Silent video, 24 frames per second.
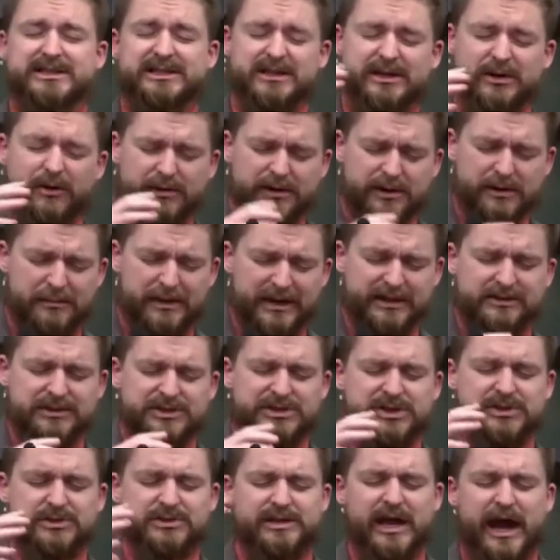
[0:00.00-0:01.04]
In order to make the
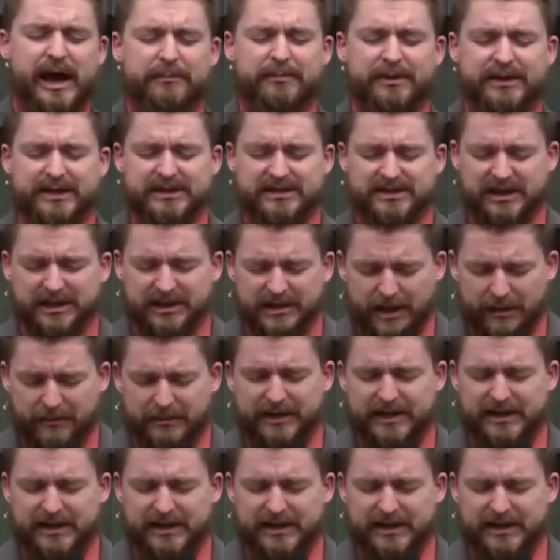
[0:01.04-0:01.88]
Jews happy, he's going to come